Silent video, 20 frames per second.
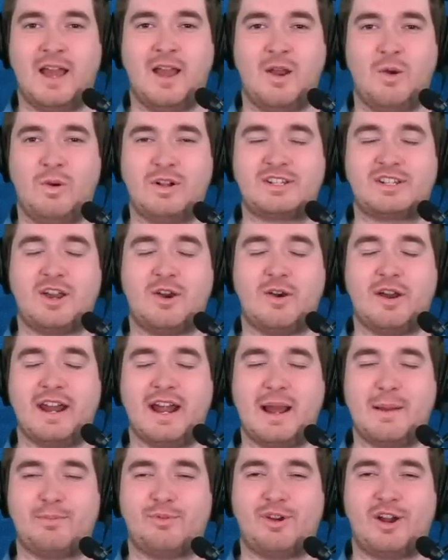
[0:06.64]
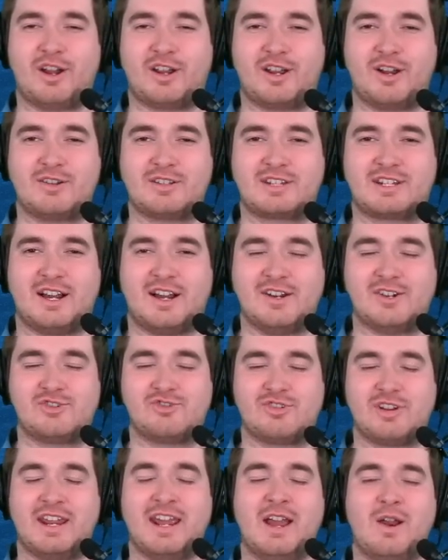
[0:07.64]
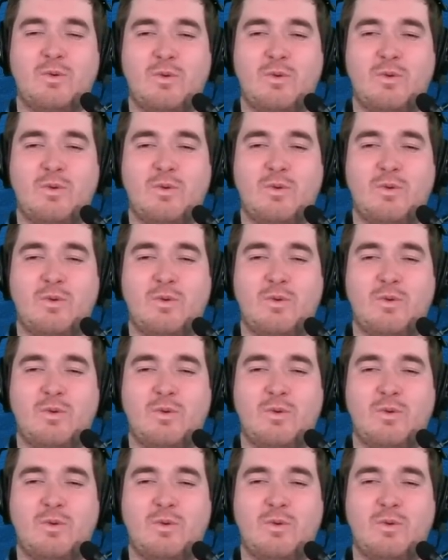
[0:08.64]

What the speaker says: What's going on, Broncos country?